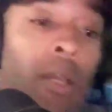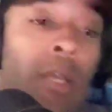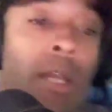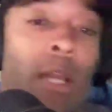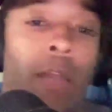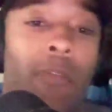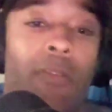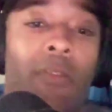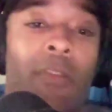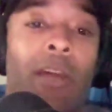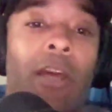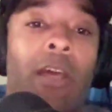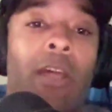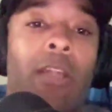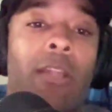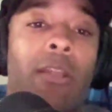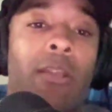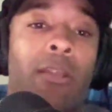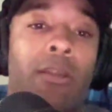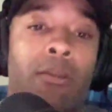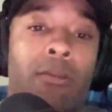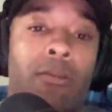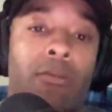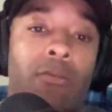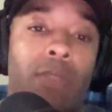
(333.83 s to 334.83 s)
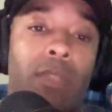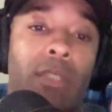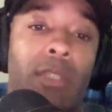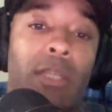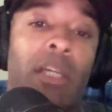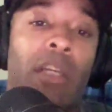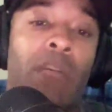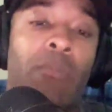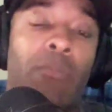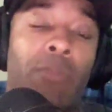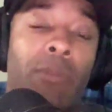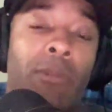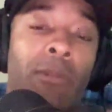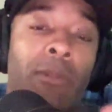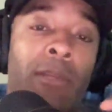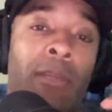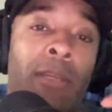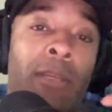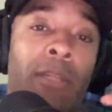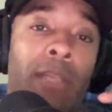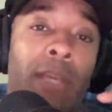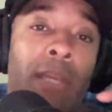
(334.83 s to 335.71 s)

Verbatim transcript: And then the second play,